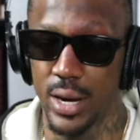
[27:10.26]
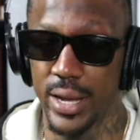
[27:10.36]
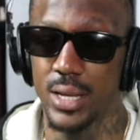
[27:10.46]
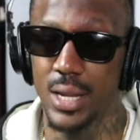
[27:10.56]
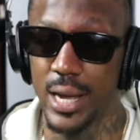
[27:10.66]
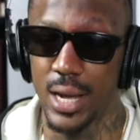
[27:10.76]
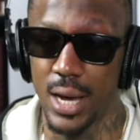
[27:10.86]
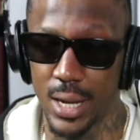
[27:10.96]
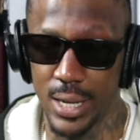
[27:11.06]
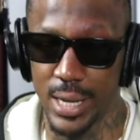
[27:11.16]
All right, like how
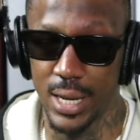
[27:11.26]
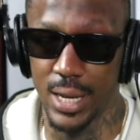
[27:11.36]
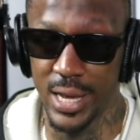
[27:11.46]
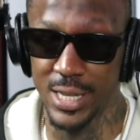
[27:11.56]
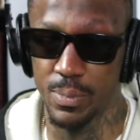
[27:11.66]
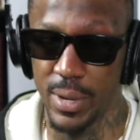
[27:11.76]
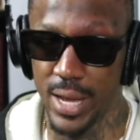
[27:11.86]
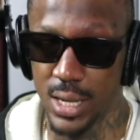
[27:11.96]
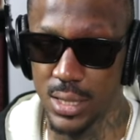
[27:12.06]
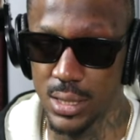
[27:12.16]
the
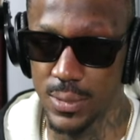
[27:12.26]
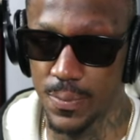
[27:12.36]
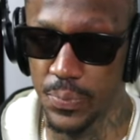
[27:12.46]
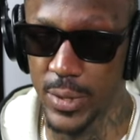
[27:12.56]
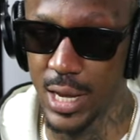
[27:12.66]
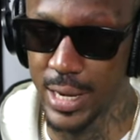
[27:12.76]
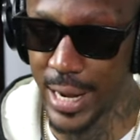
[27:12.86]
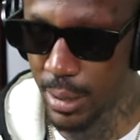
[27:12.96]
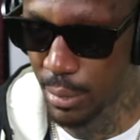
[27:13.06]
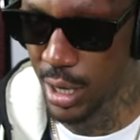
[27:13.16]
Hispanics, they
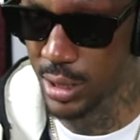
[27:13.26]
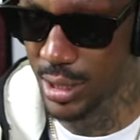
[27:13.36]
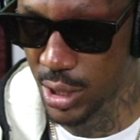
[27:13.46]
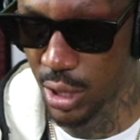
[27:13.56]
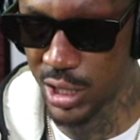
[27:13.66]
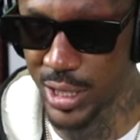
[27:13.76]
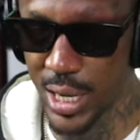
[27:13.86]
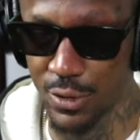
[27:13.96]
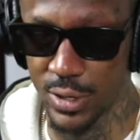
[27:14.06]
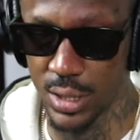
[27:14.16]
didn't merge into our
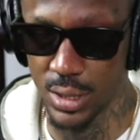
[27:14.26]
genre.